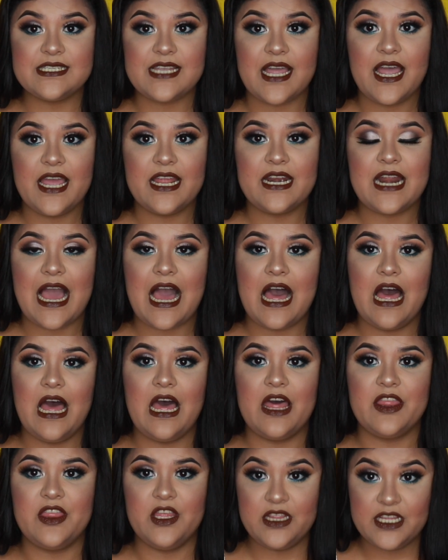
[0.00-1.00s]
done.
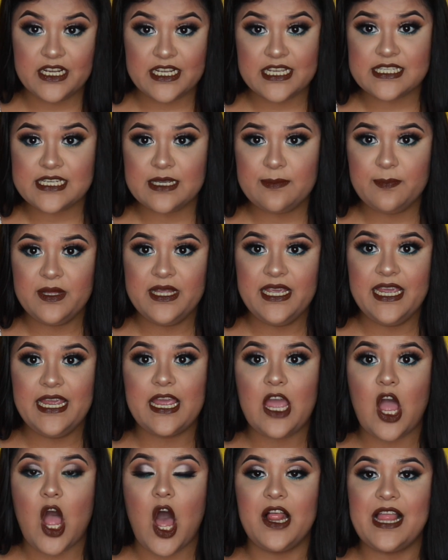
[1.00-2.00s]
The look is
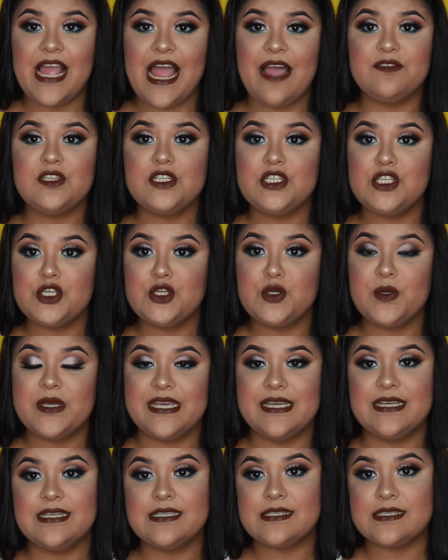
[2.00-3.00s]
complete. All I have to do
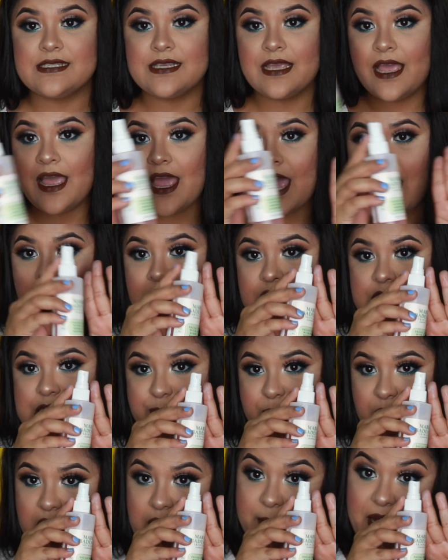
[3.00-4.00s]
is
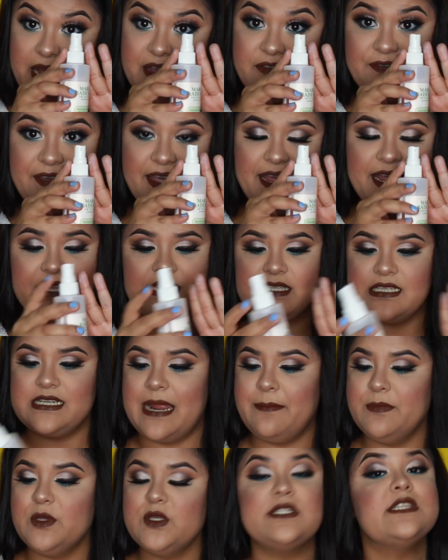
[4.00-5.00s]
spray my face, and
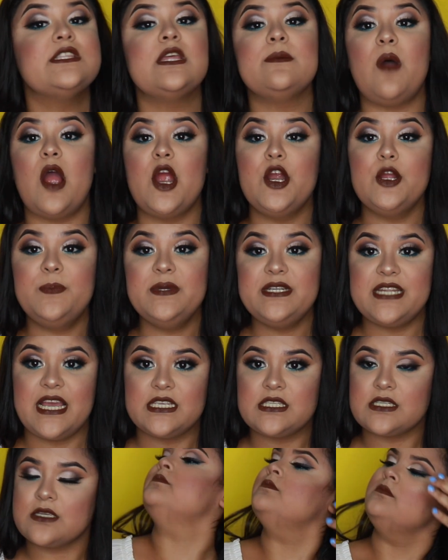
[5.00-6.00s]
I'm using the Mario
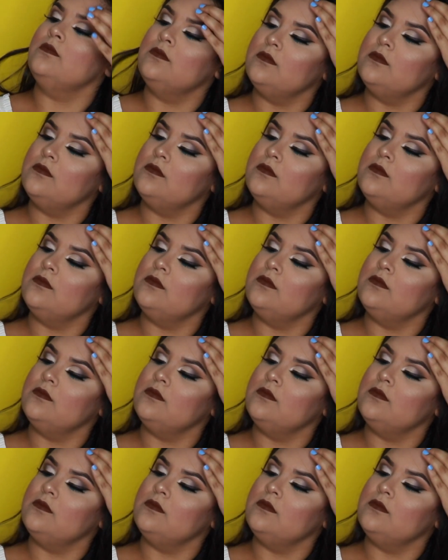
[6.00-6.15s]
Badescu.